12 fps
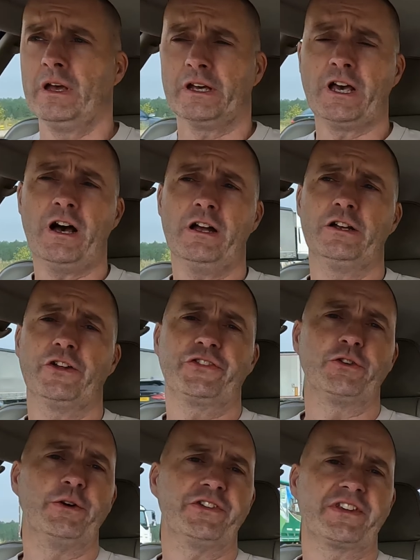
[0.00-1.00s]
Car
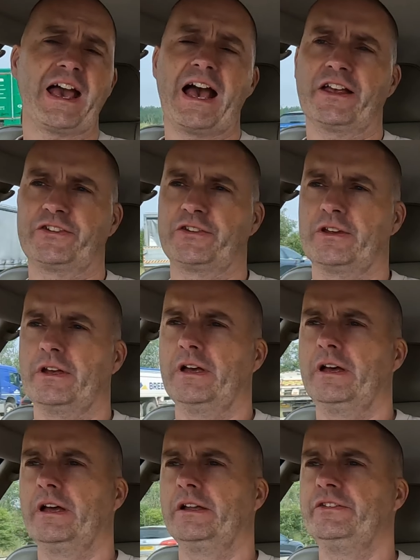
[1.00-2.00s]
lost all its gas,
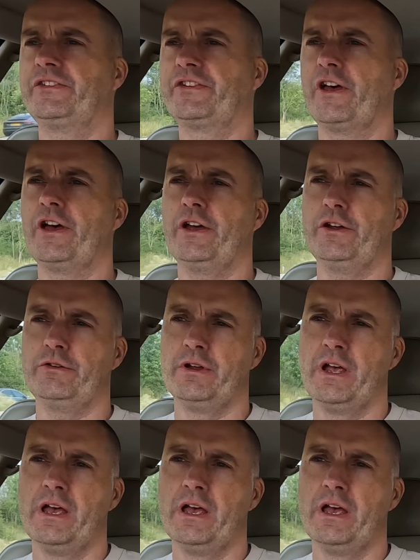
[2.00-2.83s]
and so